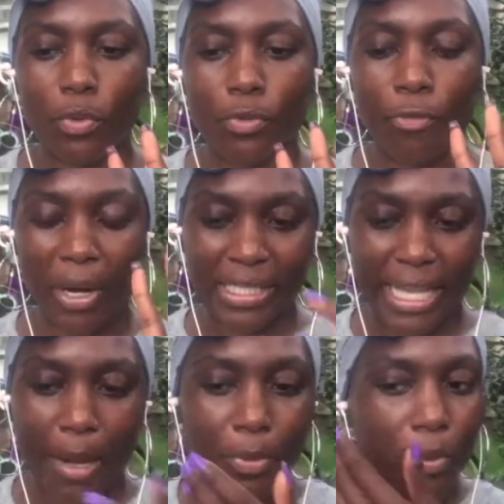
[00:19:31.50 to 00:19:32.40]
for
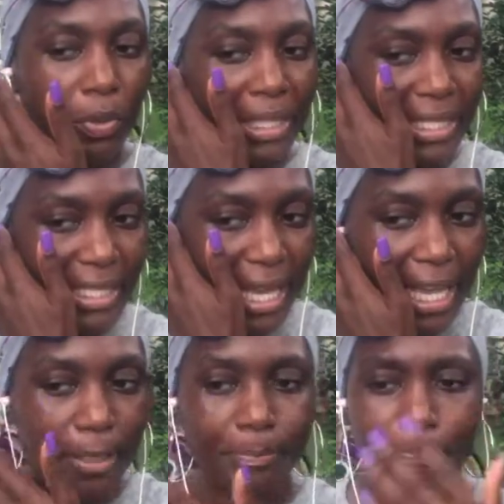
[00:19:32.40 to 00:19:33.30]
example, let's
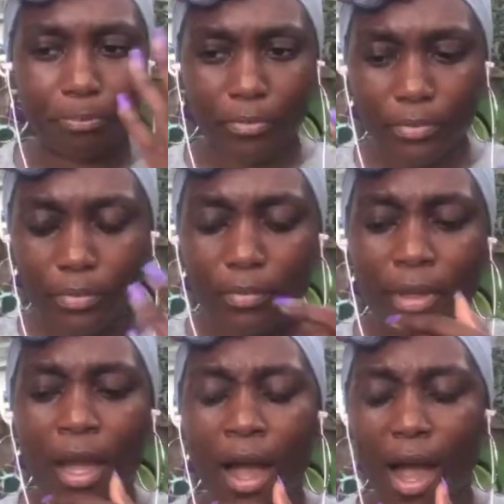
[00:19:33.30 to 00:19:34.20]
say
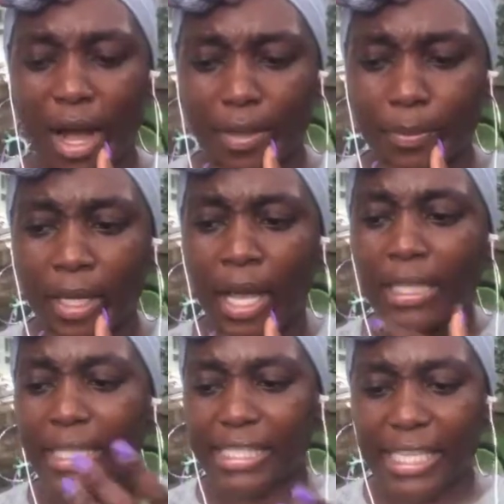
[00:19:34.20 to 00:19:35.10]

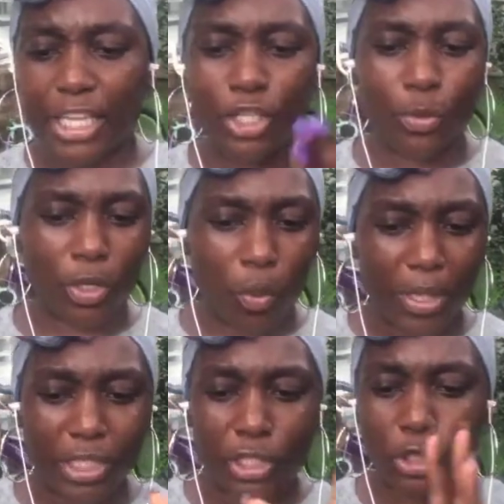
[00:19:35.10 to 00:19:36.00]
you were
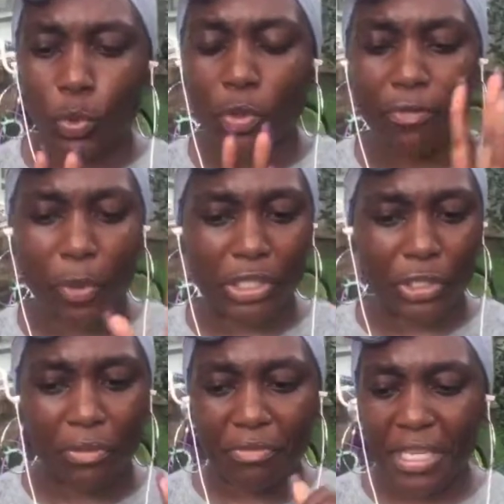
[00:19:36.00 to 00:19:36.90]
going to school for a
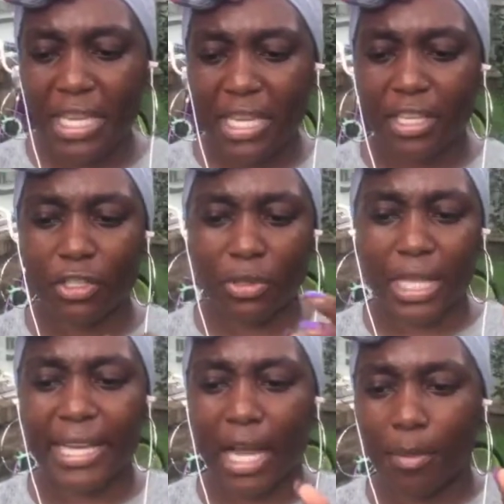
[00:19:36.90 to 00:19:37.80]
certain thing and you're
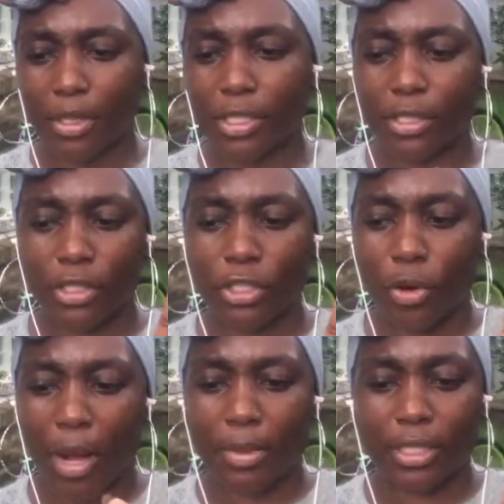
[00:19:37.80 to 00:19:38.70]
like, I'm
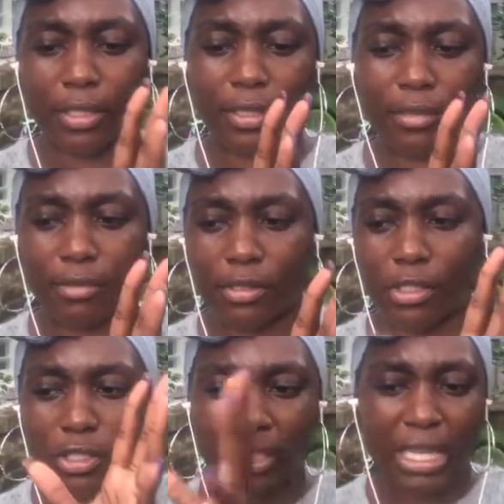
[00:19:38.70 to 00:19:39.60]
gonna
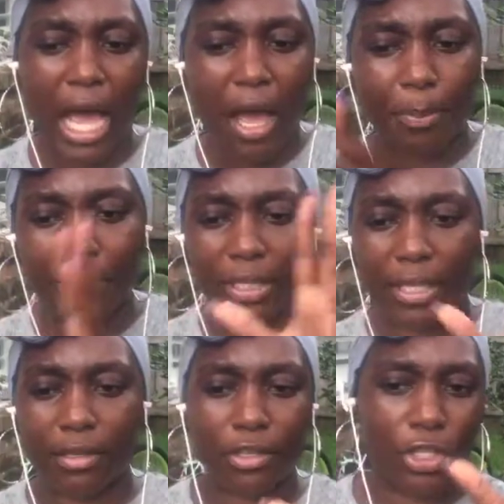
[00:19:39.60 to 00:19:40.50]
stop and
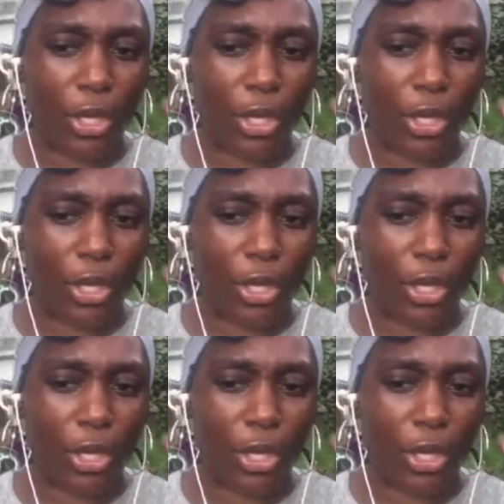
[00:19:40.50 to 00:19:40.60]
then,